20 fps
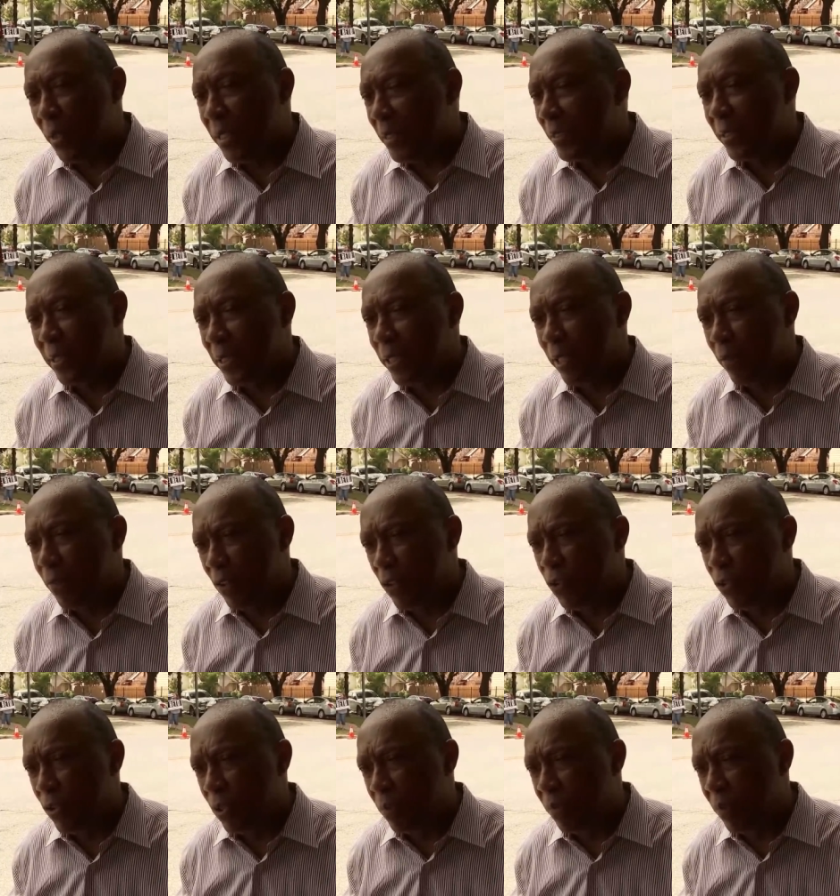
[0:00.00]
want in the city of
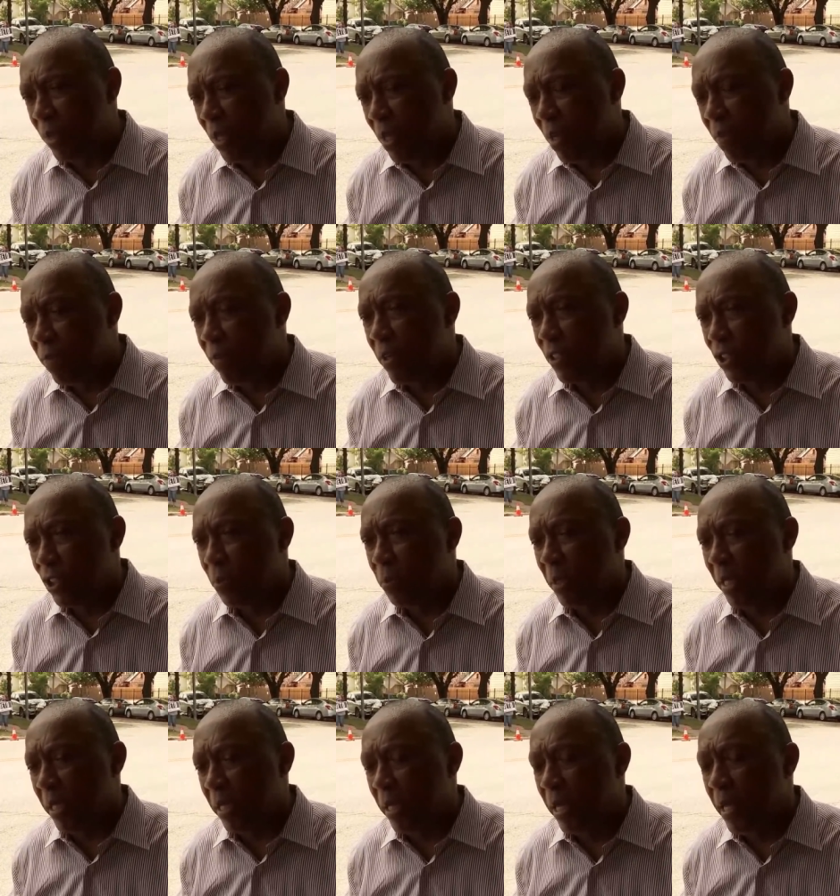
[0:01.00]
Houston for us to
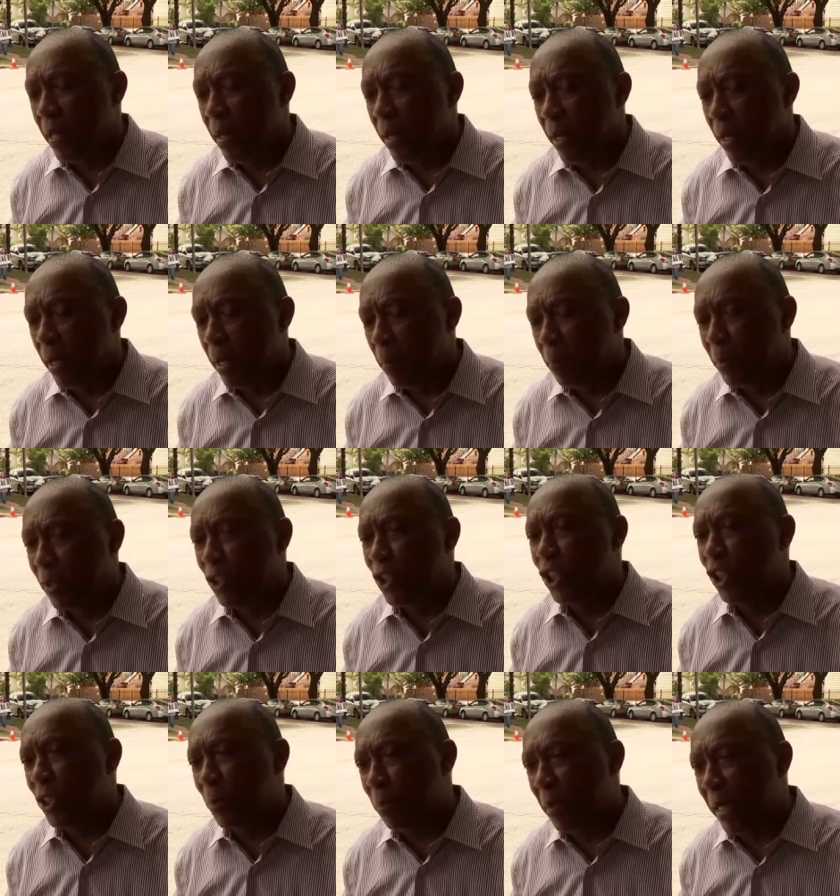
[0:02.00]
be uh,
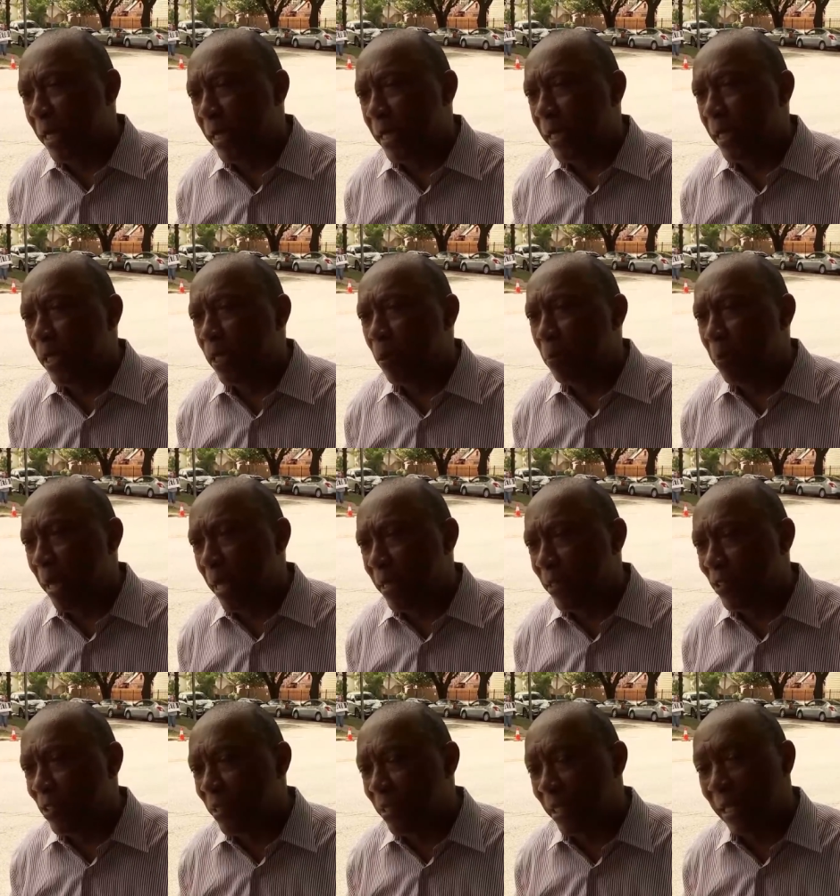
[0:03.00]
participating in a
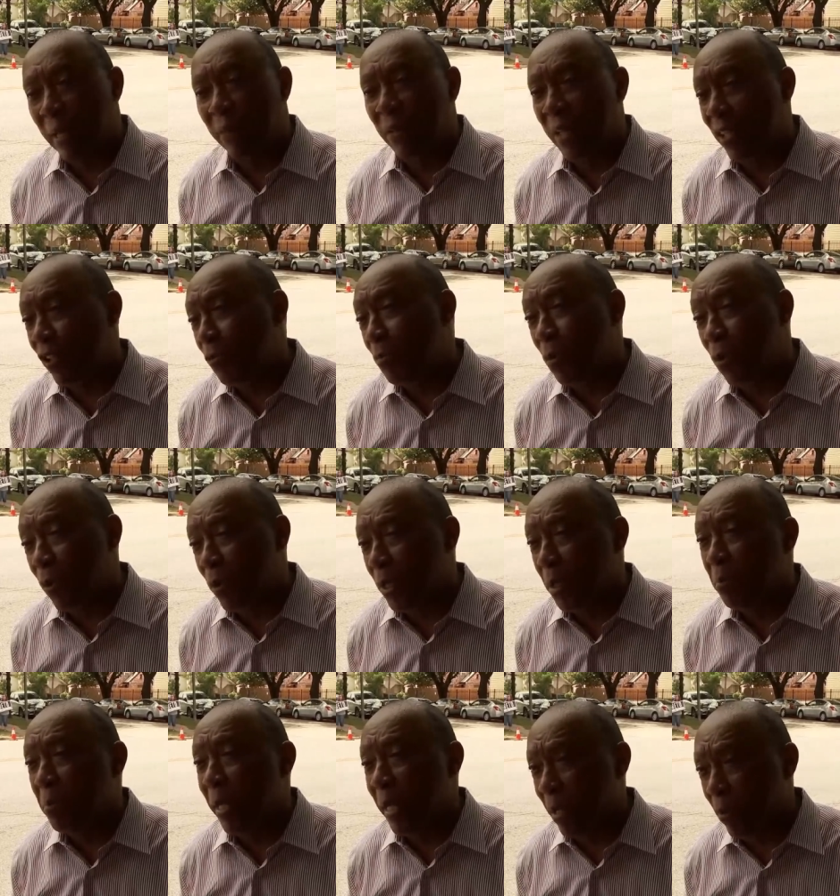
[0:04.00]
policy that I think is
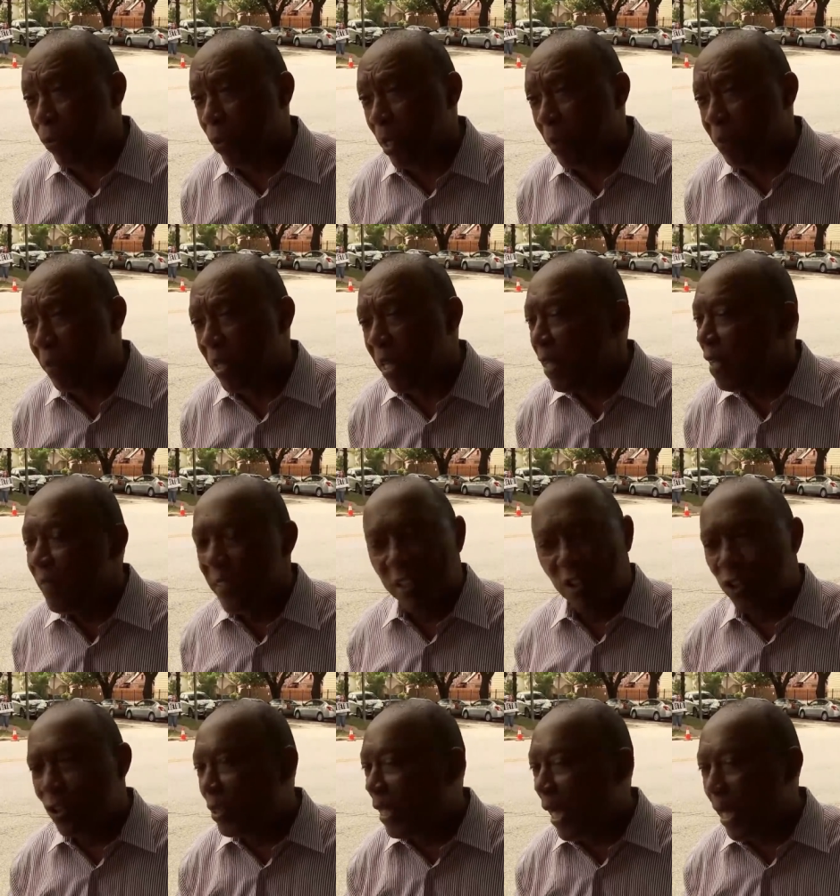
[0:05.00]
morally bankrupt.
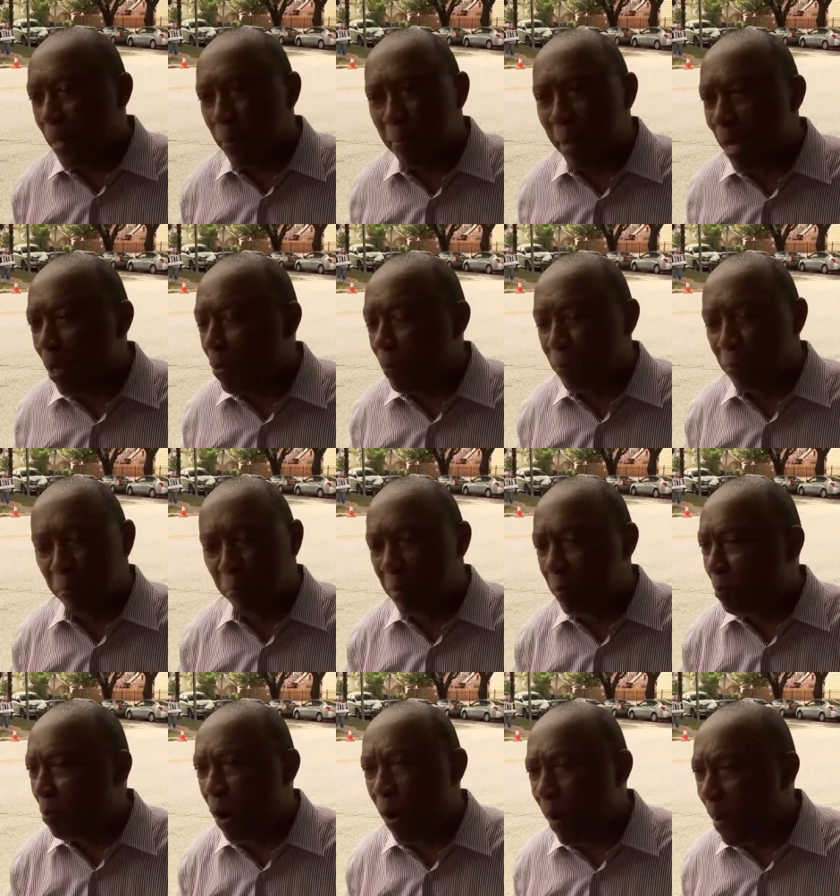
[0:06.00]
This is not about
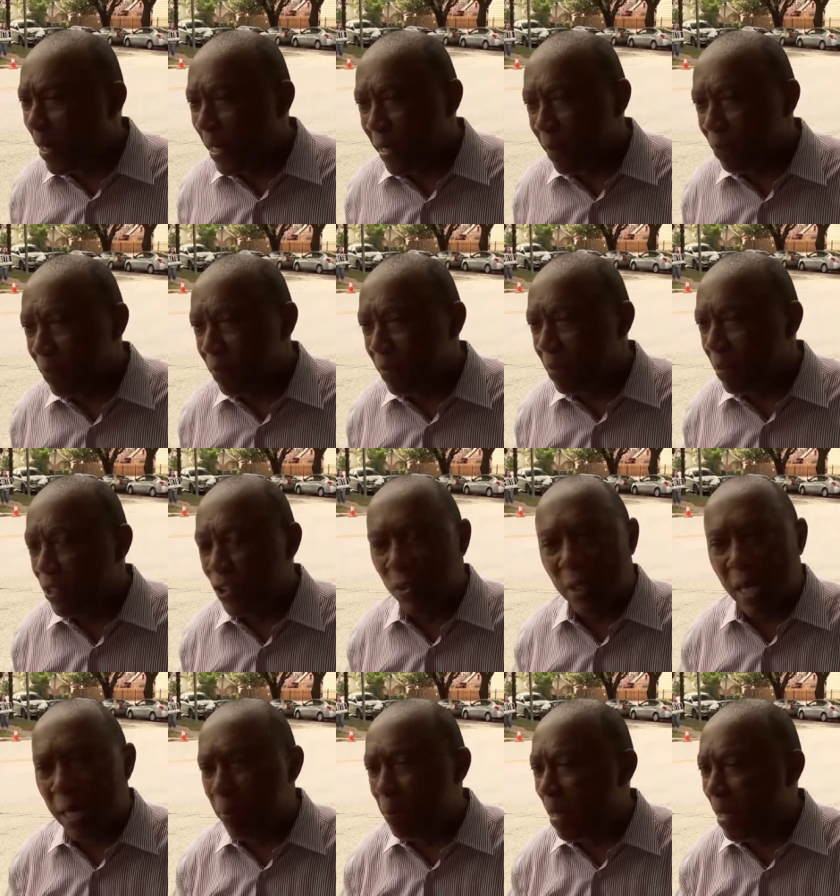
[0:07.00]
party.
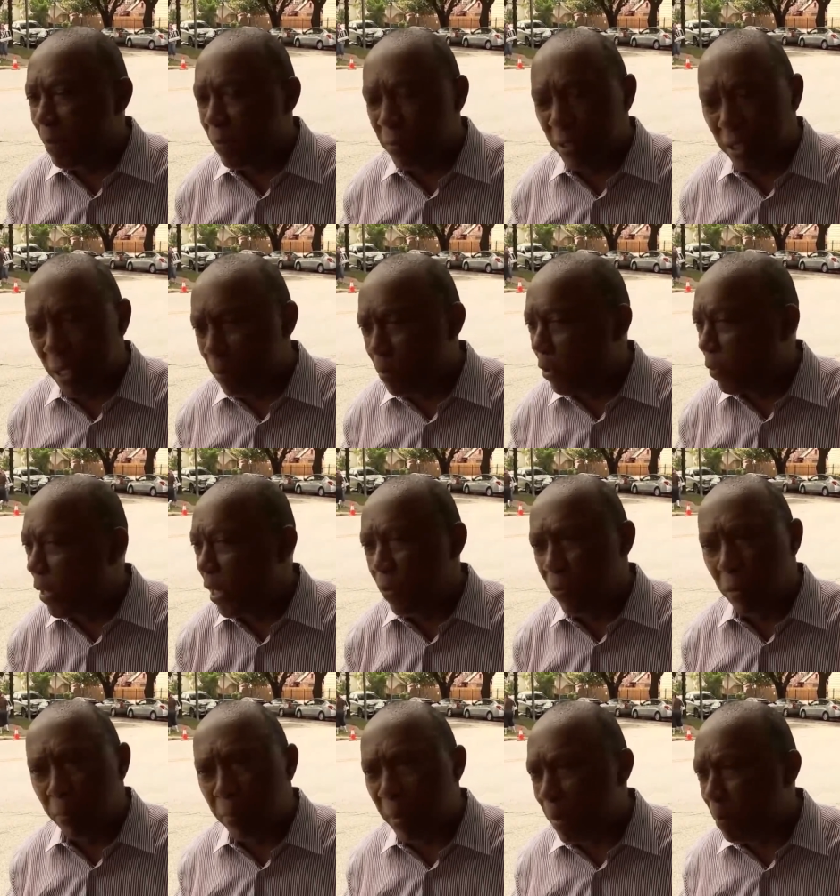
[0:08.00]
It's not about
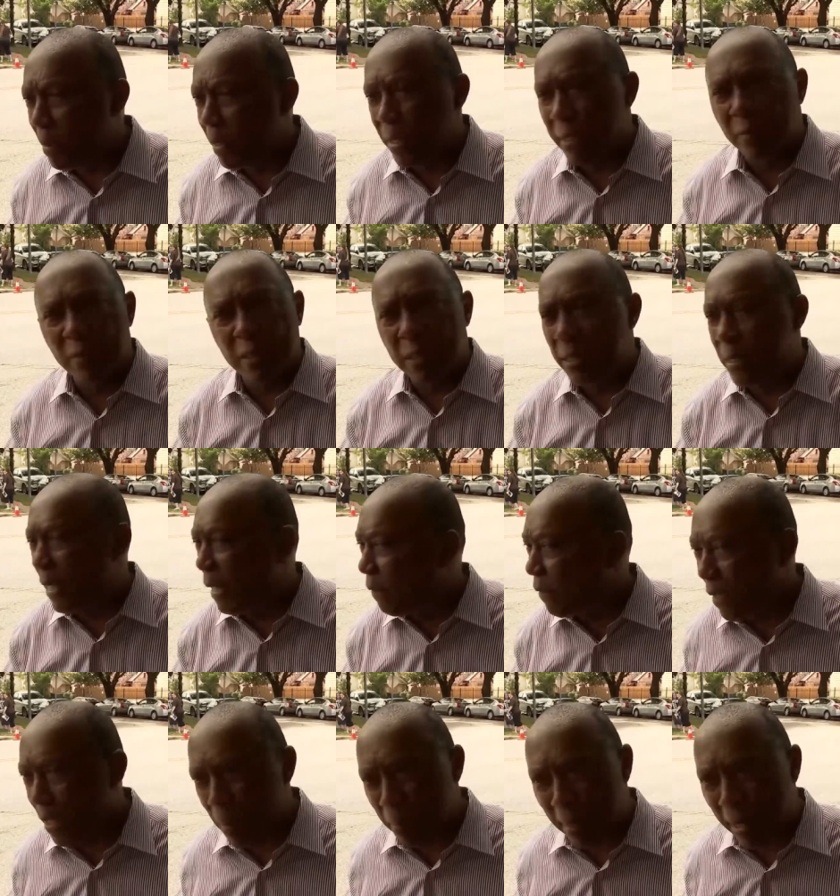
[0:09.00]
Democrat, Republican,
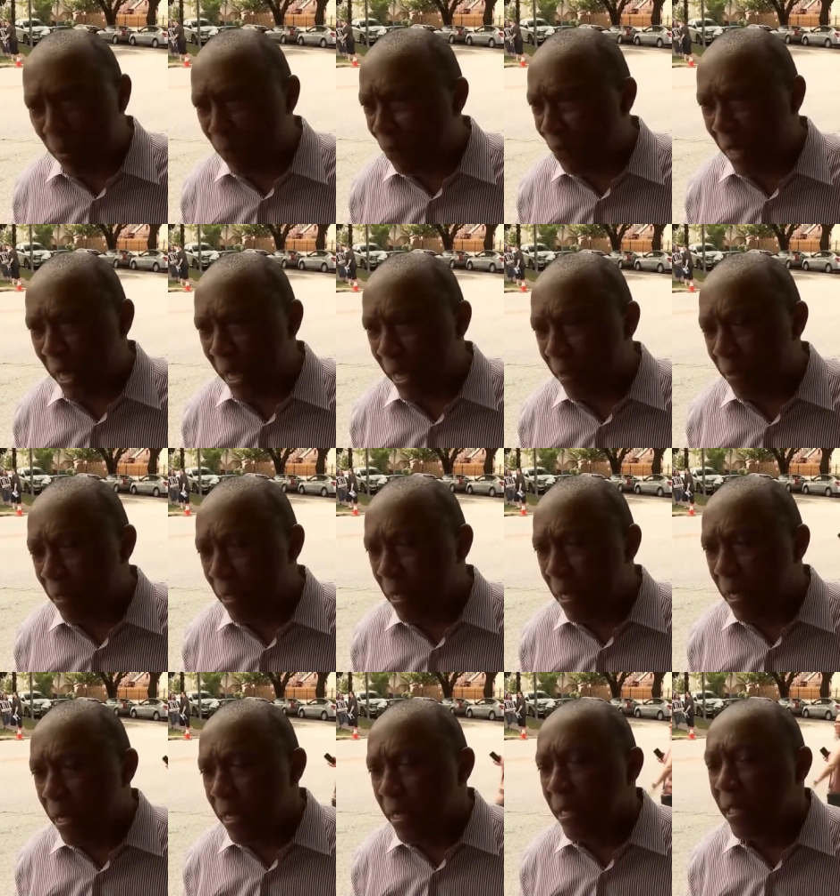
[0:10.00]
nothing about that.
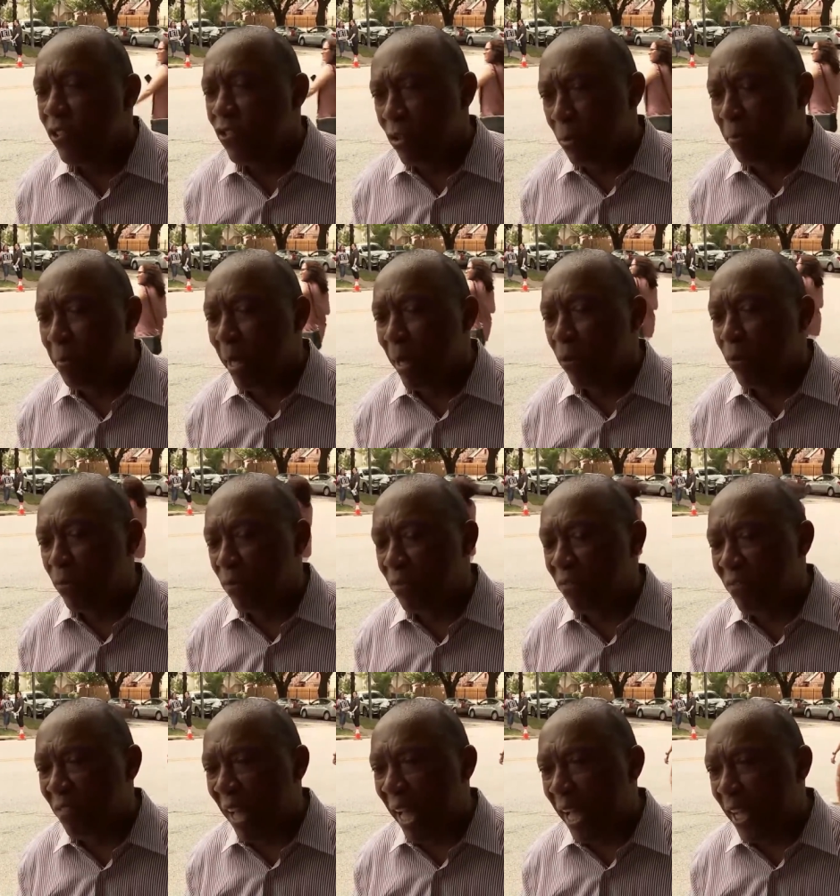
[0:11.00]
It's about
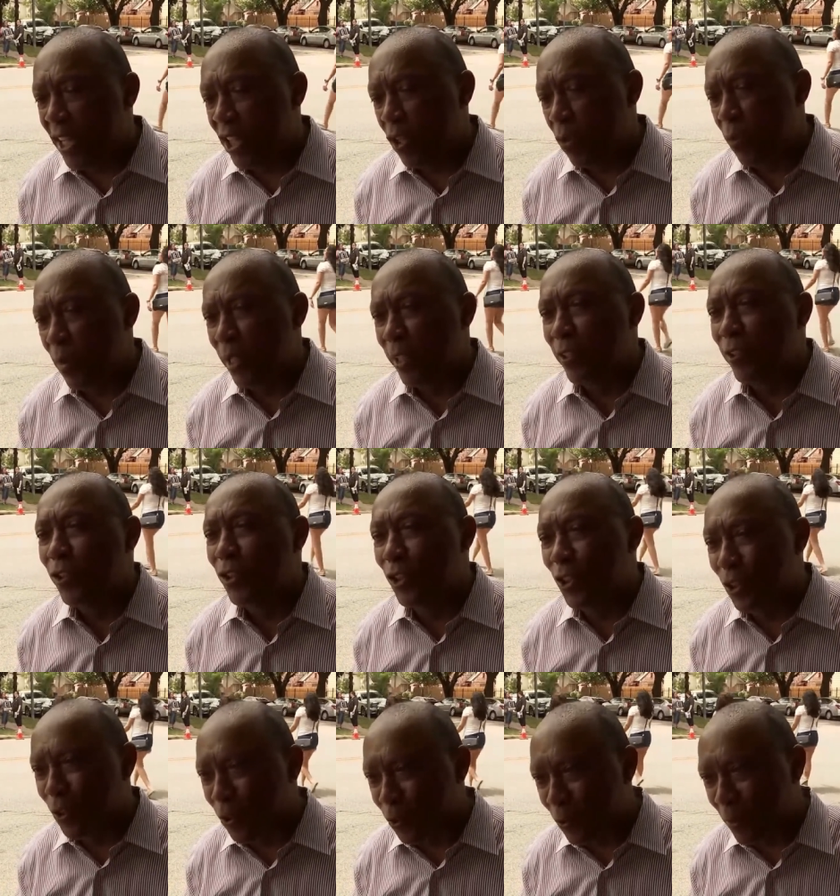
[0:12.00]
valuing
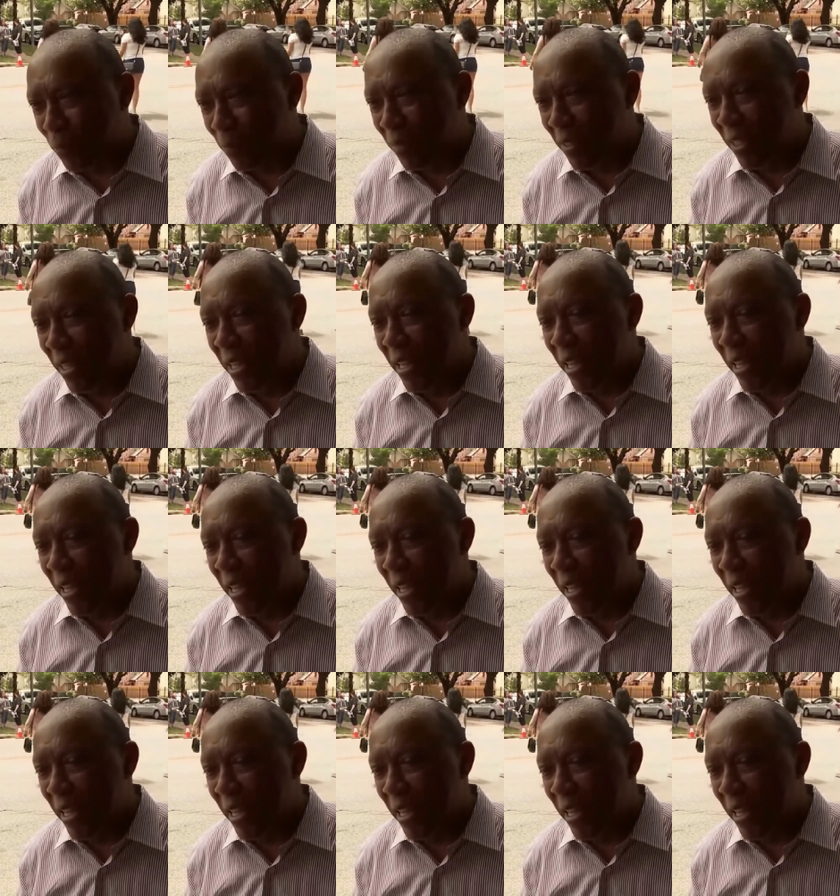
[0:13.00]
children.